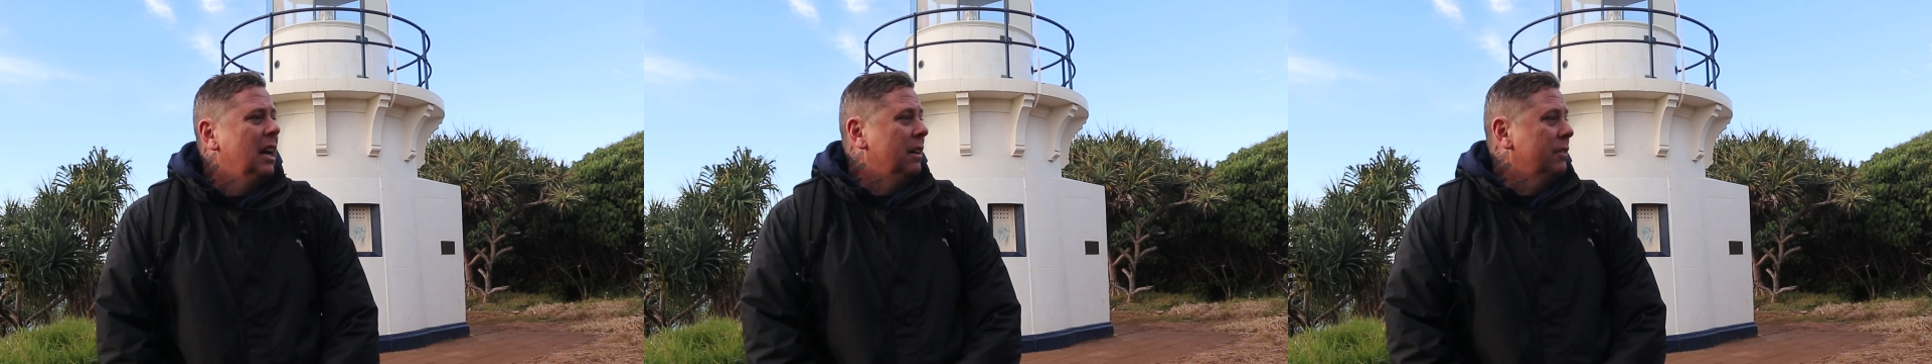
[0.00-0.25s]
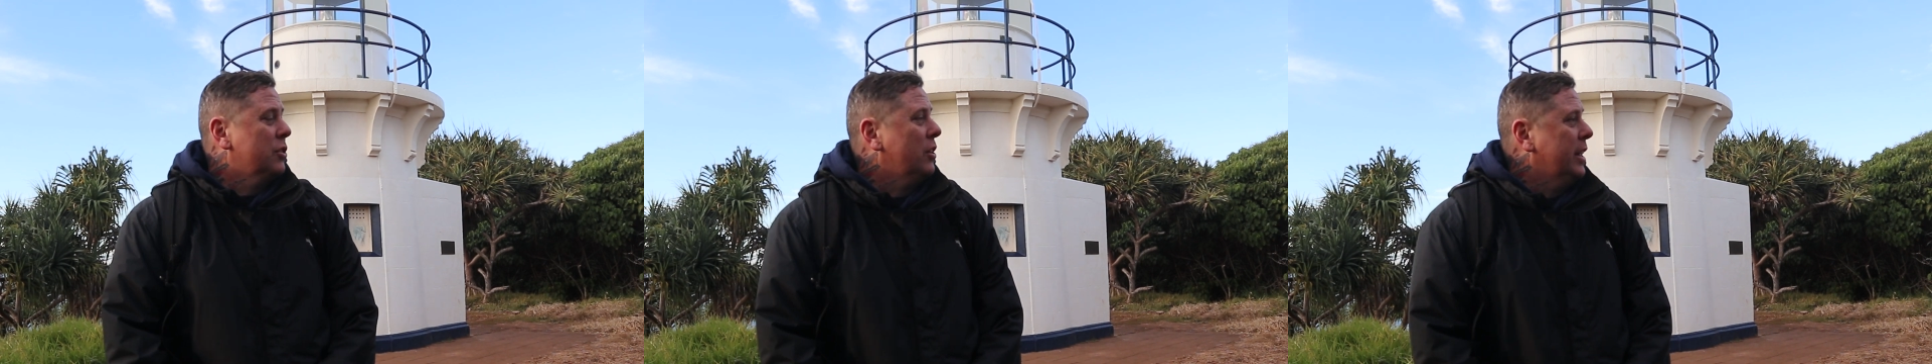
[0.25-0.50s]

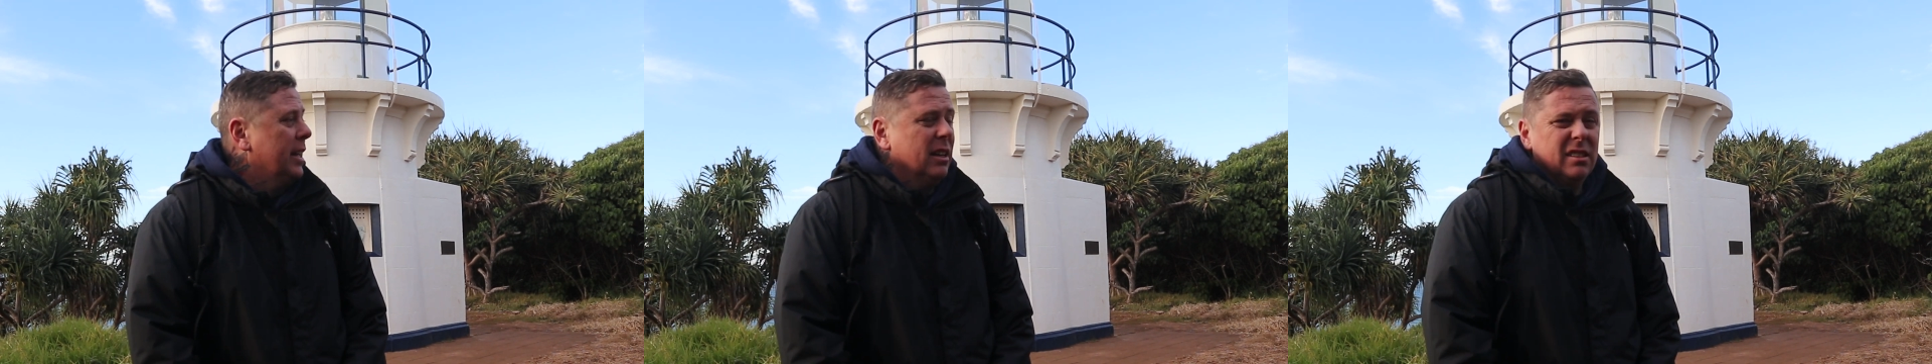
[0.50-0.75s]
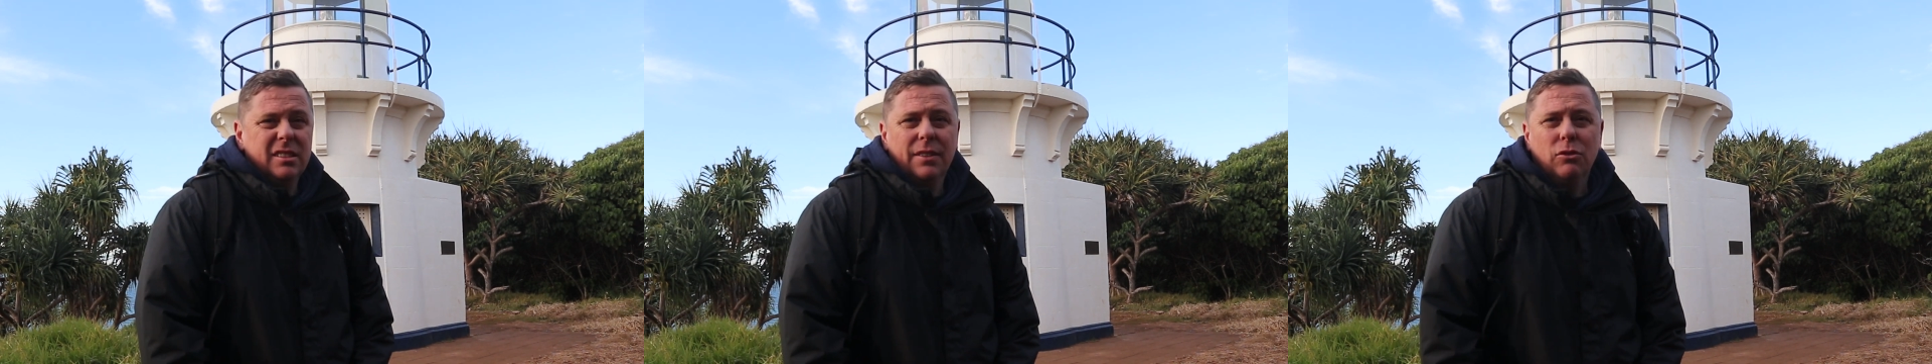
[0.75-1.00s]
I've shot
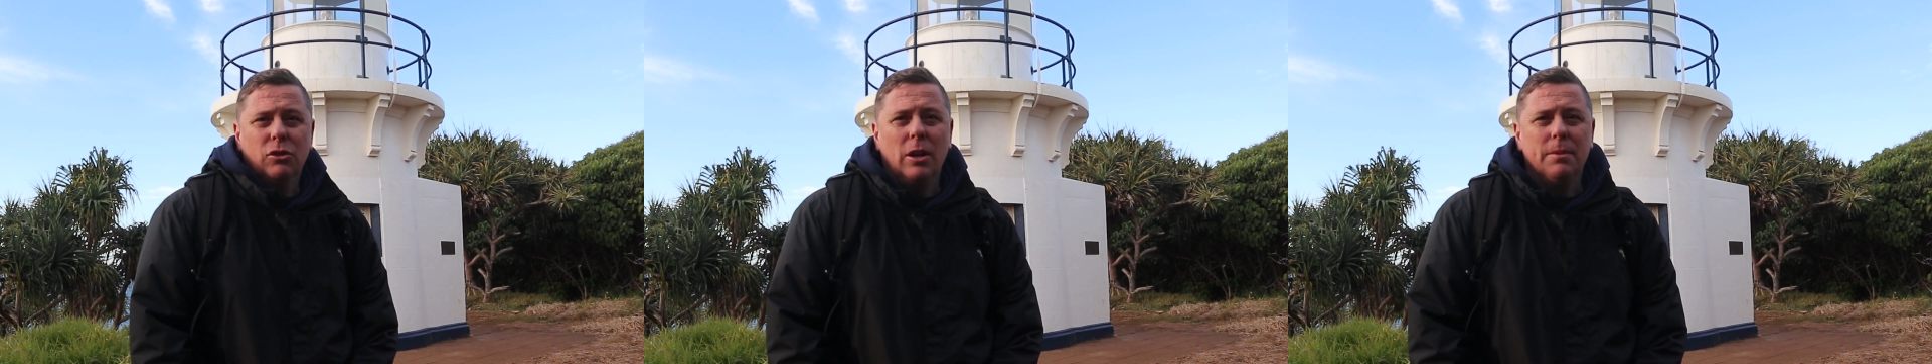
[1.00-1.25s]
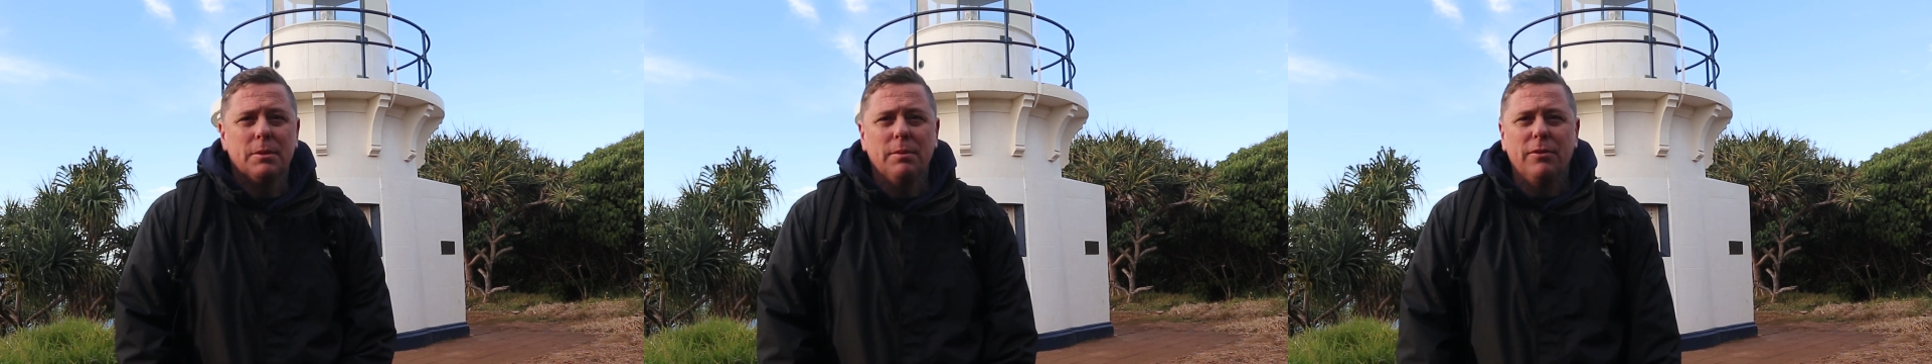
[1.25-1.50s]
here several
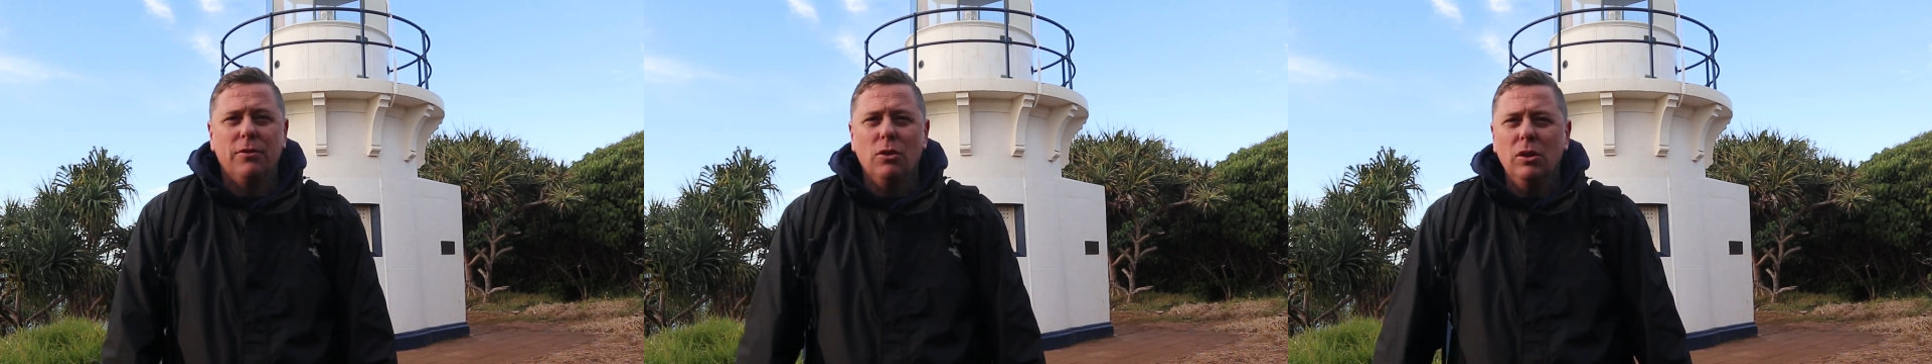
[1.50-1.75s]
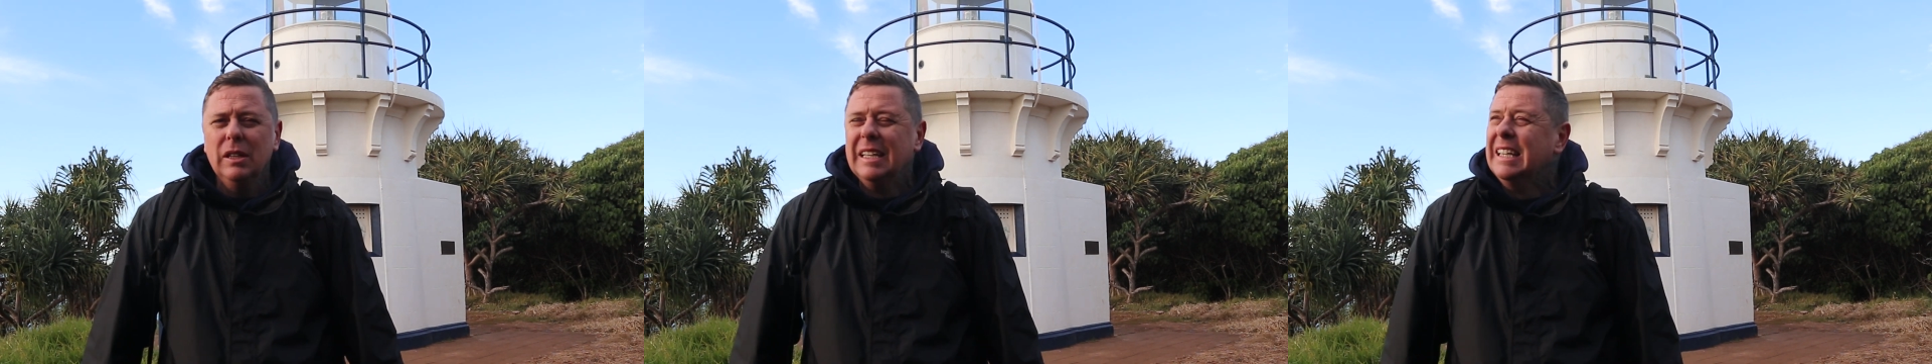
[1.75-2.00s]
times
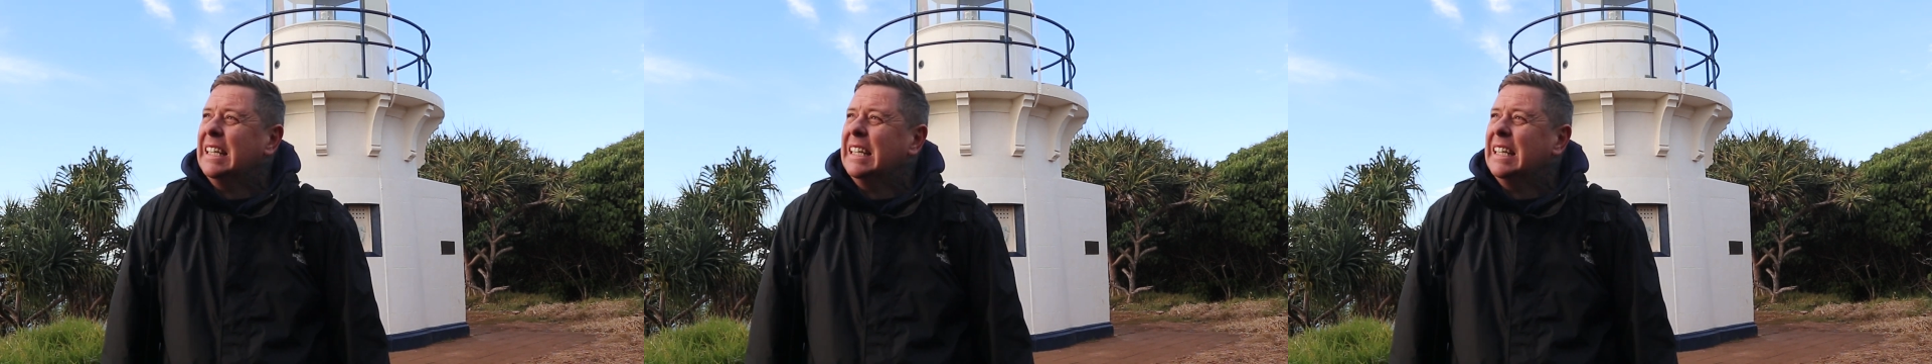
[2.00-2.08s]
before.